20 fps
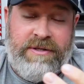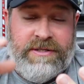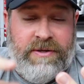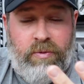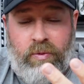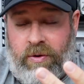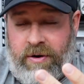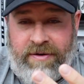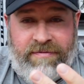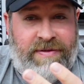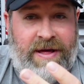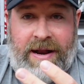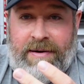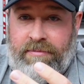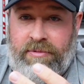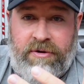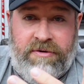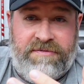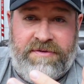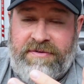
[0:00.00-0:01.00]
to see, one, if that
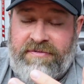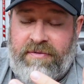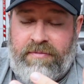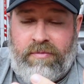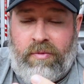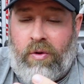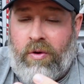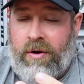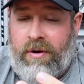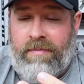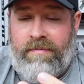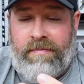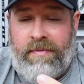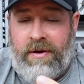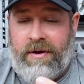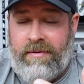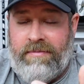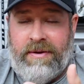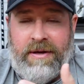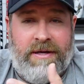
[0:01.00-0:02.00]
improves even more,
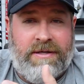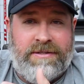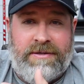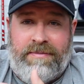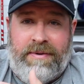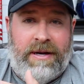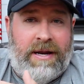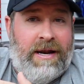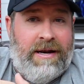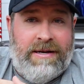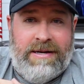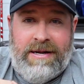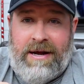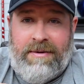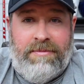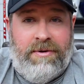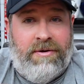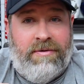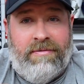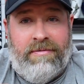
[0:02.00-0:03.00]
because, I mean,
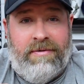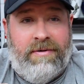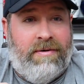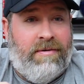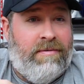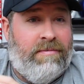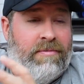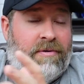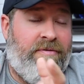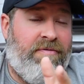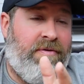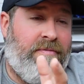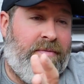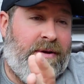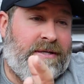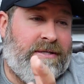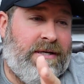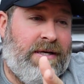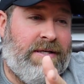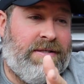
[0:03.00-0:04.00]
anytime you're improving
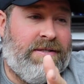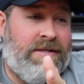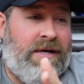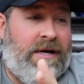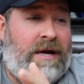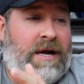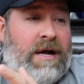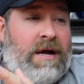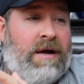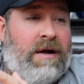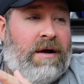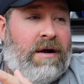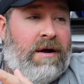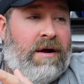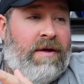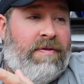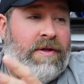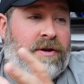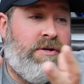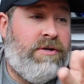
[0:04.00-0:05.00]
miss hits,
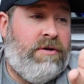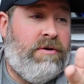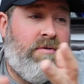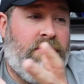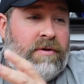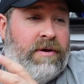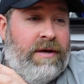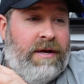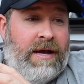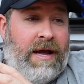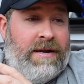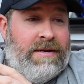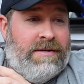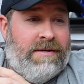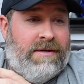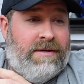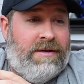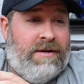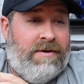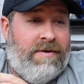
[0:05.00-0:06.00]
and then 2, looking at,
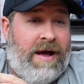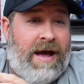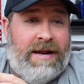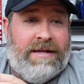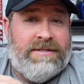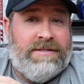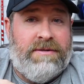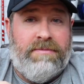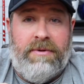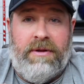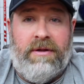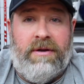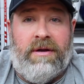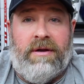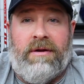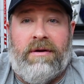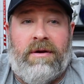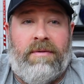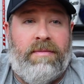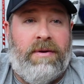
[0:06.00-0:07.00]
added
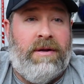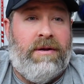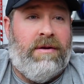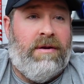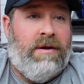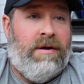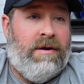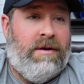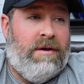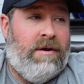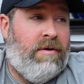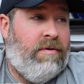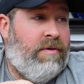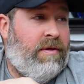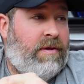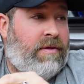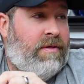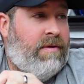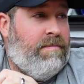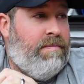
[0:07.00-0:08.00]
stability. I mean,
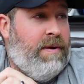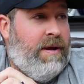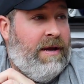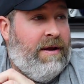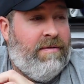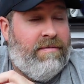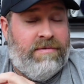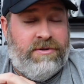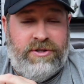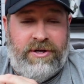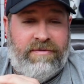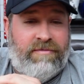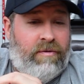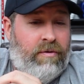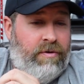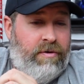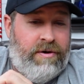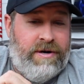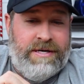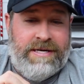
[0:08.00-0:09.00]
the Ping
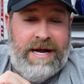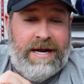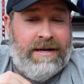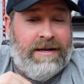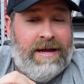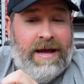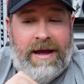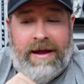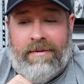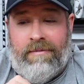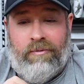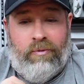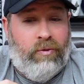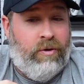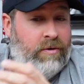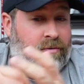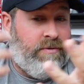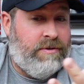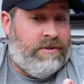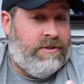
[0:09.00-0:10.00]
G430 10K,
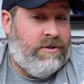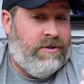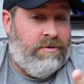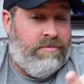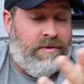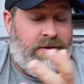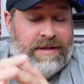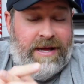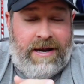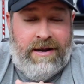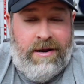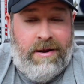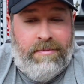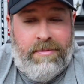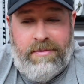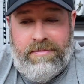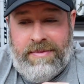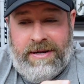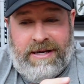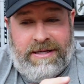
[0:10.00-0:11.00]
we're going to assume that
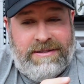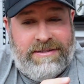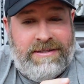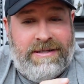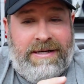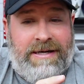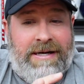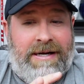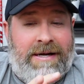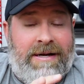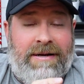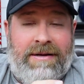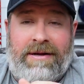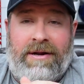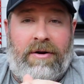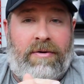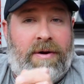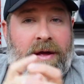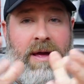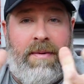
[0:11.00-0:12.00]
number means,
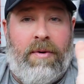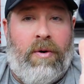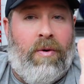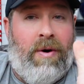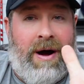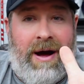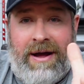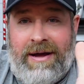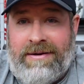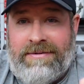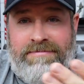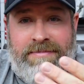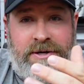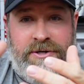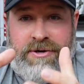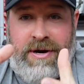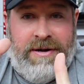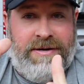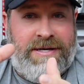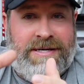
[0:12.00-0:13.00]
MOI is
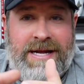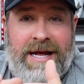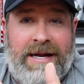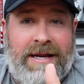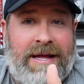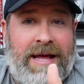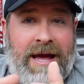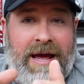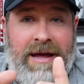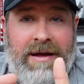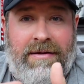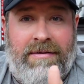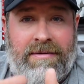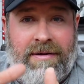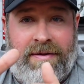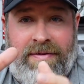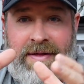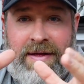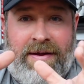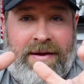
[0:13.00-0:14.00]
measured out to 10K,
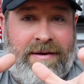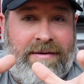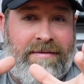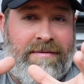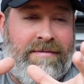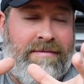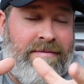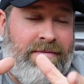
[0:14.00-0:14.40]
and